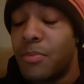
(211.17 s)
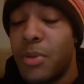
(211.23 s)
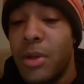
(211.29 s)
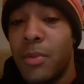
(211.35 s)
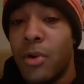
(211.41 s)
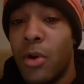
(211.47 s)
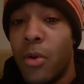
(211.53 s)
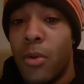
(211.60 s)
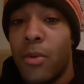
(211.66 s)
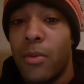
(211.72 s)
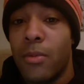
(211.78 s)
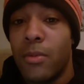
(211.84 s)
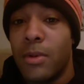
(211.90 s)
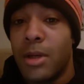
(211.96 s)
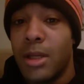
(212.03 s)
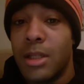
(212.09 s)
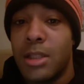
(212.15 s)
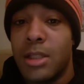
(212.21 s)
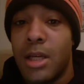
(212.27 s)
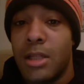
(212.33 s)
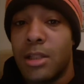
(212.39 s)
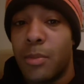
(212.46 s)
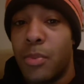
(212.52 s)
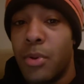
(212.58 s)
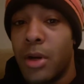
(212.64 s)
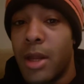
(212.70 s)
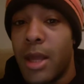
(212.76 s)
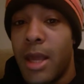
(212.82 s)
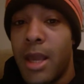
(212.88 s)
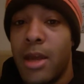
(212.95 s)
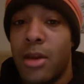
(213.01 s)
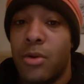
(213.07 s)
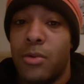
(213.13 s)
People don't get a chance to put a
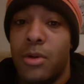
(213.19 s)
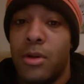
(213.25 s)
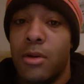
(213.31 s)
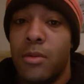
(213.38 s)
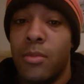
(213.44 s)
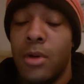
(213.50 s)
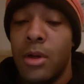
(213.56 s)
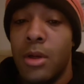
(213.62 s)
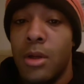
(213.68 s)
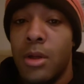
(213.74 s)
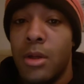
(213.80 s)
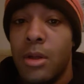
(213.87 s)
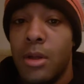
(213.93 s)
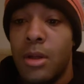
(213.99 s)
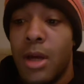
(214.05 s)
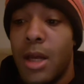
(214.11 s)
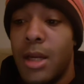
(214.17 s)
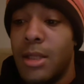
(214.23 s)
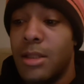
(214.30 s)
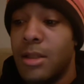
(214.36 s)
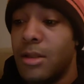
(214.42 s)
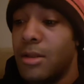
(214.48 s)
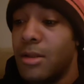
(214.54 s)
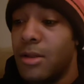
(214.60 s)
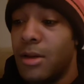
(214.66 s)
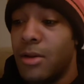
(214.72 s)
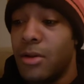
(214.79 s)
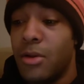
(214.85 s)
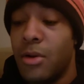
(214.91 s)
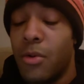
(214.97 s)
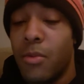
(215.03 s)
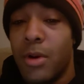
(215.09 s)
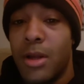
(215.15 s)
hand on him. And you
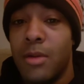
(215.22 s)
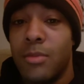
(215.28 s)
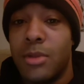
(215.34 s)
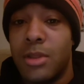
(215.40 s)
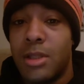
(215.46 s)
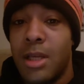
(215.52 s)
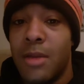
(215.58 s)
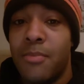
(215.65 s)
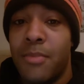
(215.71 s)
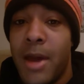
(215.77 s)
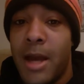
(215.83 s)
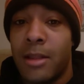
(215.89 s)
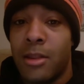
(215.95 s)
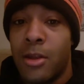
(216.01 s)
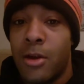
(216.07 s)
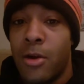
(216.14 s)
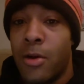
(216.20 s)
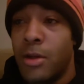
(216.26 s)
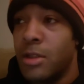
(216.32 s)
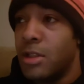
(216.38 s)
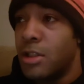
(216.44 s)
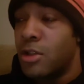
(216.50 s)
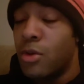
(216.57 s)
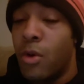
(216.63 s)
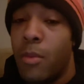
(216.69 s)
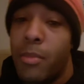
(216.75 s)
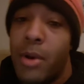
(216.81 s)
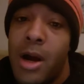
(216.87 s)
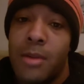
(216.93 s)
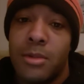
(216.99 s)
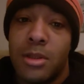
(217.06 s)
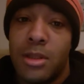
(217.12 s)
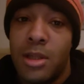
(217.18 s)
don't want him sitting back there and just throwing
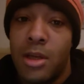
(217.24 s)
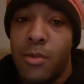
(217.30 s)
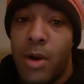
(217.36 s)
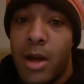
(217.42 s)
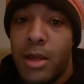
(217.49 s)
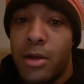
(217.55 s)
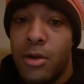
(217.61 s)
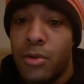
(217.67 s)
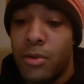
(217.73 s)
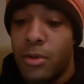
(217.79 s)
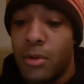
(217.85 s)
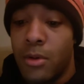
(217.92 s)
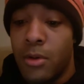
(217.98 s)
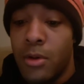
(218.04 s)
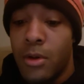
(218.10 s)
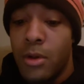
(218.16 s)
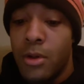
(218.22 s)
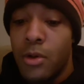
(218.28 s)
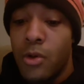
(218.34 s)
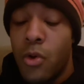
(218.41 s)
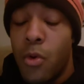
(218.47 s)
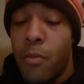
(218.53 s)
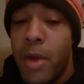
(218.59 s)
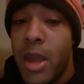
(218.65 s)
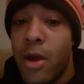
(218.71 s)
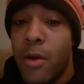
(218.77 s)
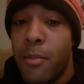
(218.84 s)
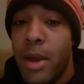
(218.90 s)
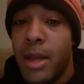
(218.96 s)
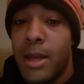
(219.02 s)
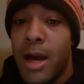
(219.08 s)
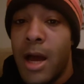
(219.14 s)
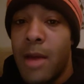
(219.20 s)
bombs to T.Y. Hilton, who may or
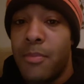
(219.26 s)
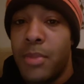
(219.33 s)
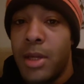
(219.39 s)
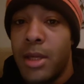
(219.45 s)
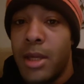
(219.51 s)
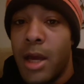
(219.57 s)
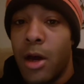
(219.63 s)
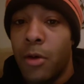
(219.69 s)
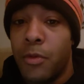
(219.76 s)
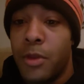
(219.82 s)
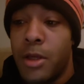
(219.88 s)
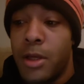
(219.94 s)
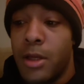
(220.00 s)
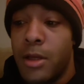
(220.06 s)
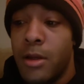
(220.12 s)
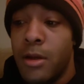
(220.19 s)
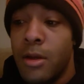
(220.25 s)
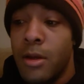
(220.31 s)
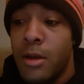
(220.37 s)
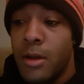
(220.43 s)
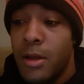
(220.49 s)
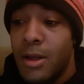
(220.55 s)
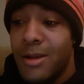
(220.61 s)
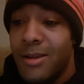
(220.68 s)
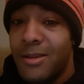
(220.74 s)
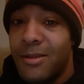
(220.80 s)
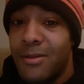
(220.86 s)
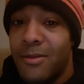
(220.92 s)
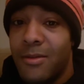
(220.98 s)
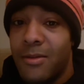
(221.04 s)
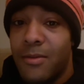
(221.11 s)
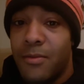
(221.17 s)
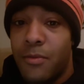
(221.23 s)
may not be healthy
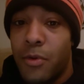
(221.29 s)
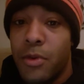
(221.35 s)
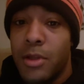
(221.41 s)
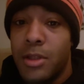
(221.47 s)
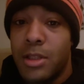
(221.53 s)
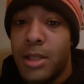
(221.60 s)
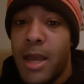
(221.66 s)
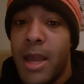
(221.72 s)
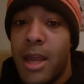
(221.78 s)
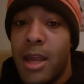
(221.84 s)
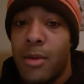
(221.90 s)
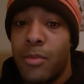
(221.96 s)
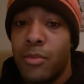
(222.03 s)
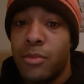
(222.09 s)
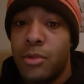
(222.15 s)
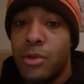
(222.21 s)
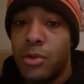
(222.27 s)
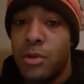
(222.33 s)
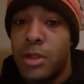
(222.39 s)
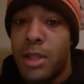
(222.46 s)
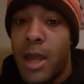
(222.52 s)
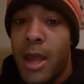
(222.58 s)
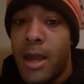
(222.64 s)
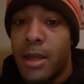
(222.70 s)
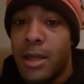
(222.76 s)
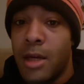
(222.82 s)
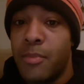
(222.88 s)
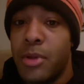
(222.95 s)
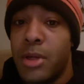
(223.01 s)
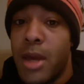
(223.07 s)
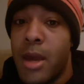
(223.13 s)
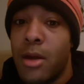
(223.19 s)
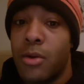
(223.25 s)
for this game due to that
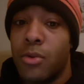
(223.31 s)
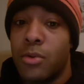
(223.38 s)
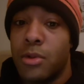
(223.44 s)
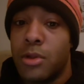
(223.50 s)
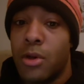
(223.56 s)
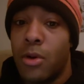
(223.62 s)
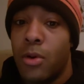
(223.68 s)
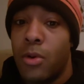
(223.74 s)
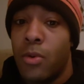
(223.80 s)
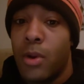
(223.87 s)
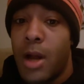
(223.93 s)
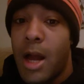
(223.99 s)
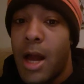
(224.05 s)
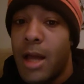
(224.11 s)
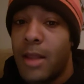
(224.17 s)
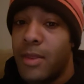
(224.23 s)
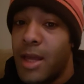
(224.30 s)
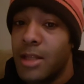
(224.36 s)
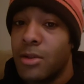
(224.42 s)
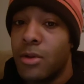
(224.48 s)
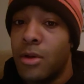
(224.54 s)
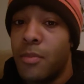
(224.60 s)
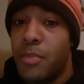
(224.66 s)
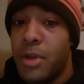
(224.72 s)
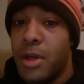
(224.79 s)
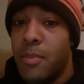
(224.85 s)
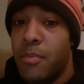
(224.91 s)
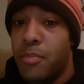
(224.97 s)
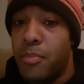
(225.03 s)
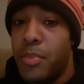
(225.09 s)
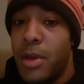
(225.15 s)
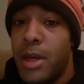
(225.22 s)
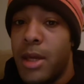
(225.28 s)
gimpy ankle. So that's going to be a
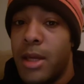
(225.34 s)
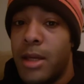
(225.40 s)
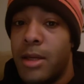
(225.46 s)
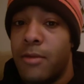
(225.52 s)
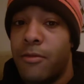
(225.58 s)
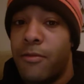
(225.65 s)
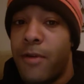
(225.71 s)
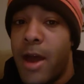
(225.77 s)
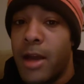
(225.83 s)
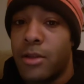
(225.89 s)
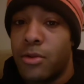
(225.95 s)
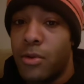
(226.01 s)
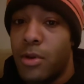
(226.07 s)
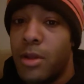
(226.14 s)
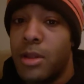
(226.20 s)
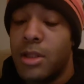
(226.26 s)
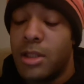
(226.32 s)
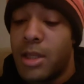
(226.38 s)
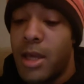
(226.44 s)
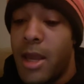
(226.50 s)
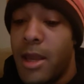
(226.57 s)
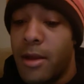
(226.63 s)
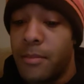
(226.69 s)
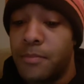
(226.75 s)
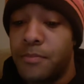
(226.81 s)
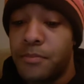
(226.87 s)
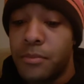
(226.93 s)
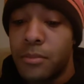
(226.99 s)
big factor in this game.